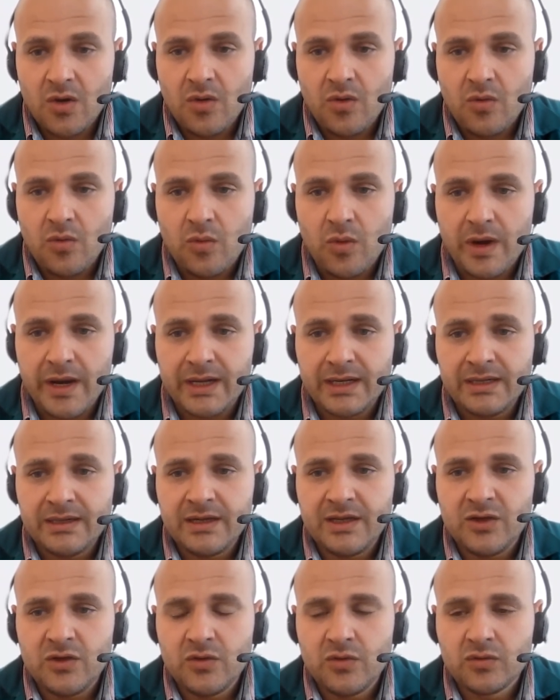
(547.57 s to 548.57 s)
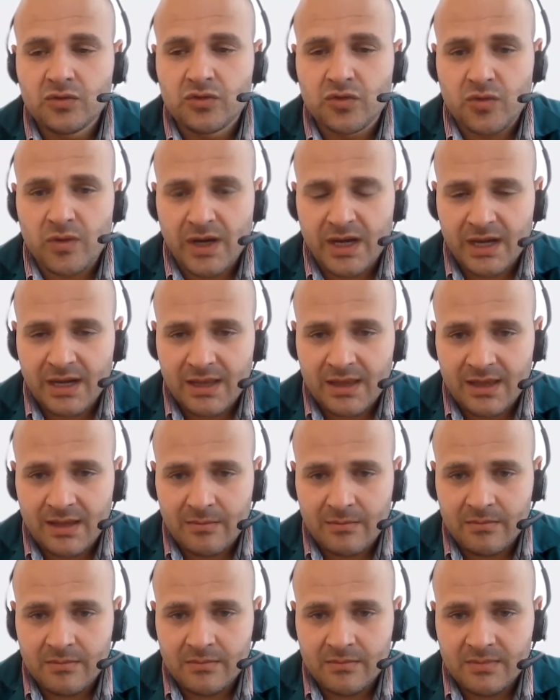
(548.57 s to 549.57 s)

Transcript: When you train them,